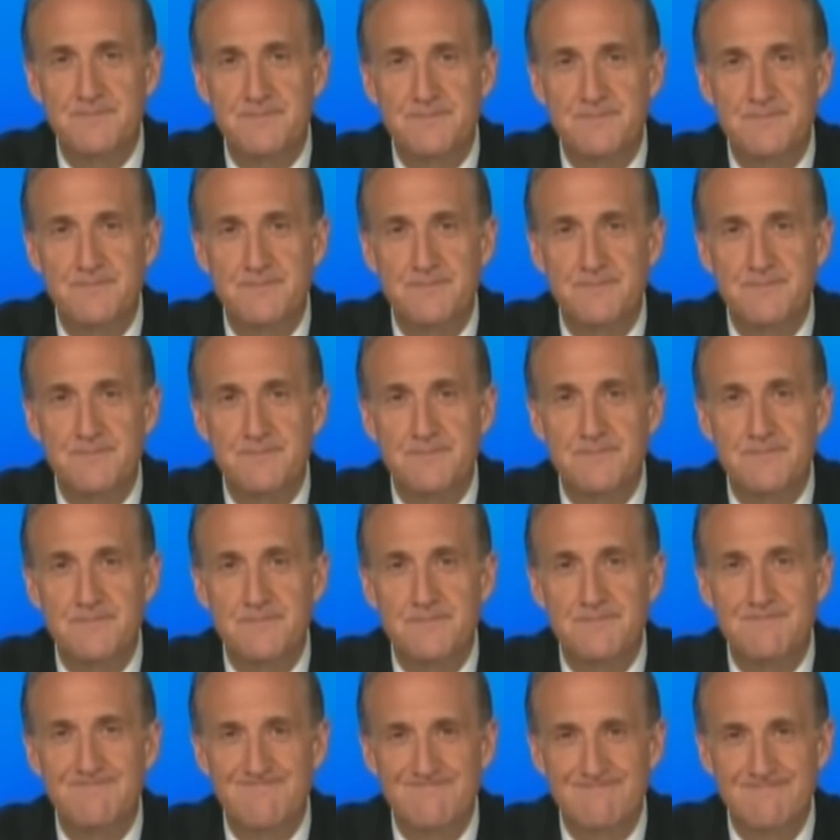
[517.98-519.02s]

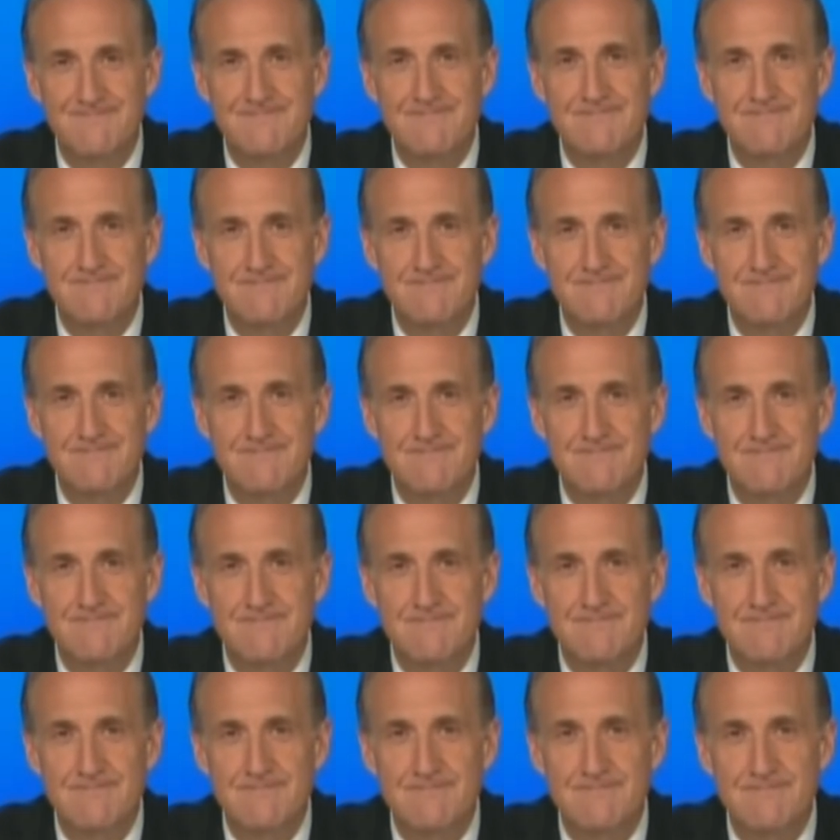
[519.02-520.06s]

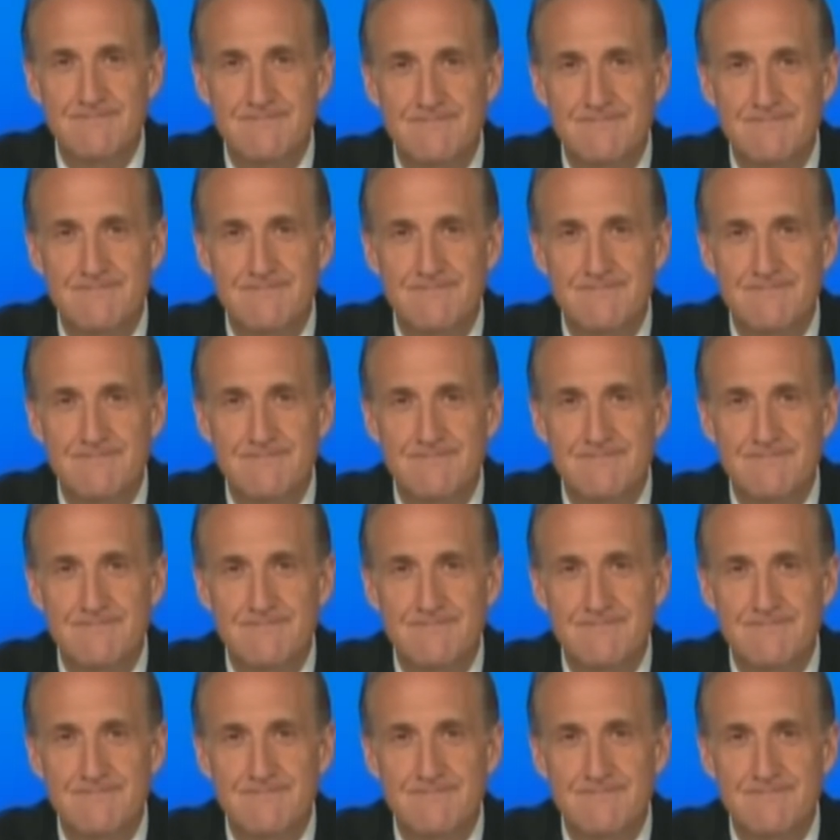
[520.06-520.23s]
This person isn't speaking.